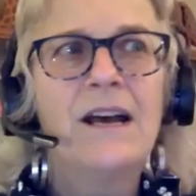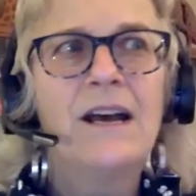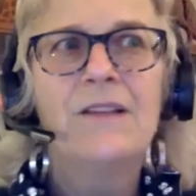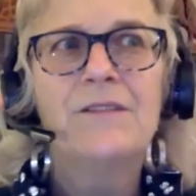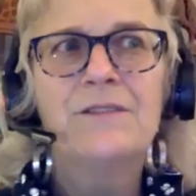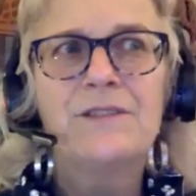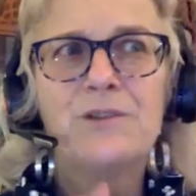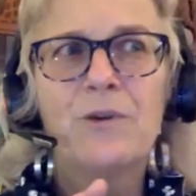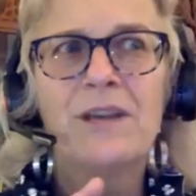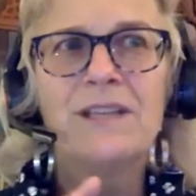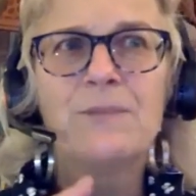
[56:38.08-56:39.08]

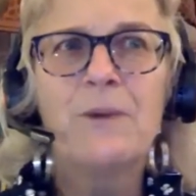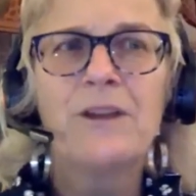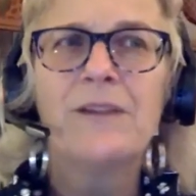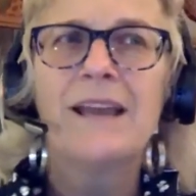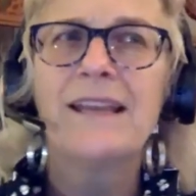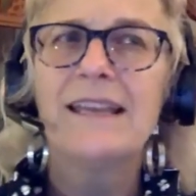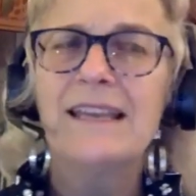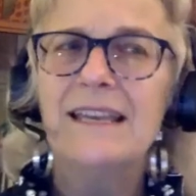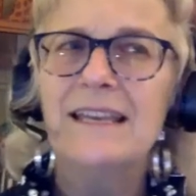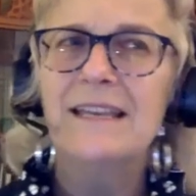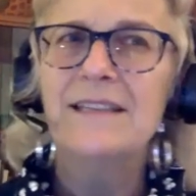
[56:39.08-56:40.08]
stories where you're like,
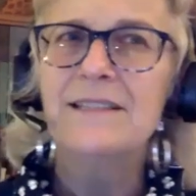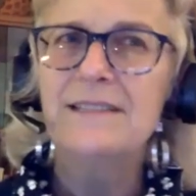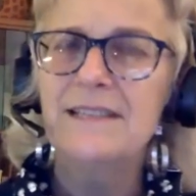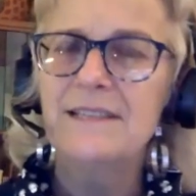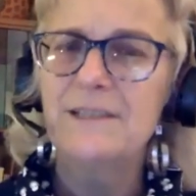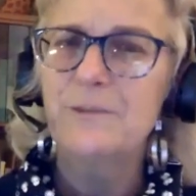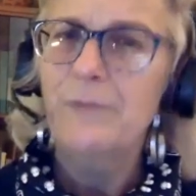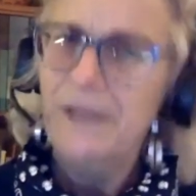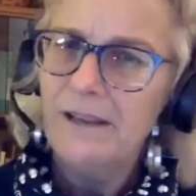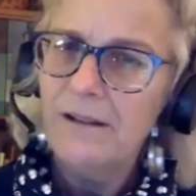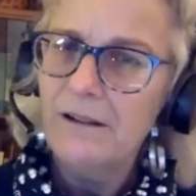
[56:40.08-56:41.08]
is this
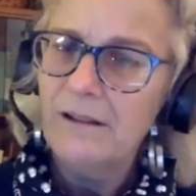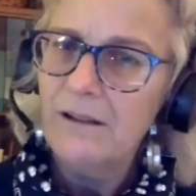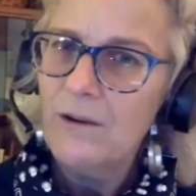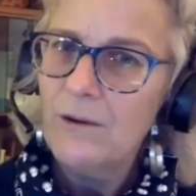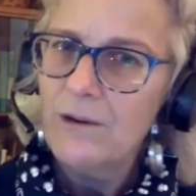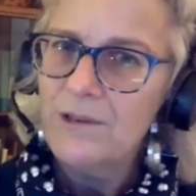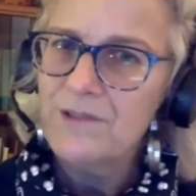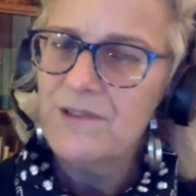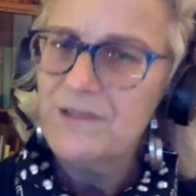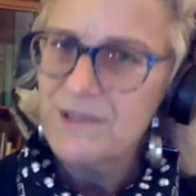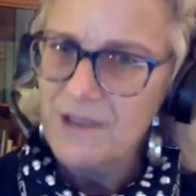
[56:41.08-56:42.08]
real or is
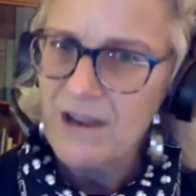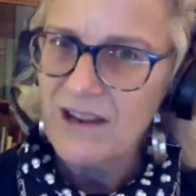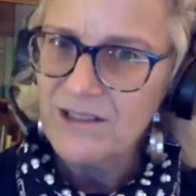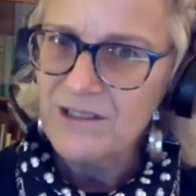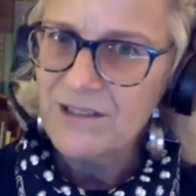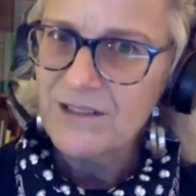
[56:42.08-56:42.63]
this not?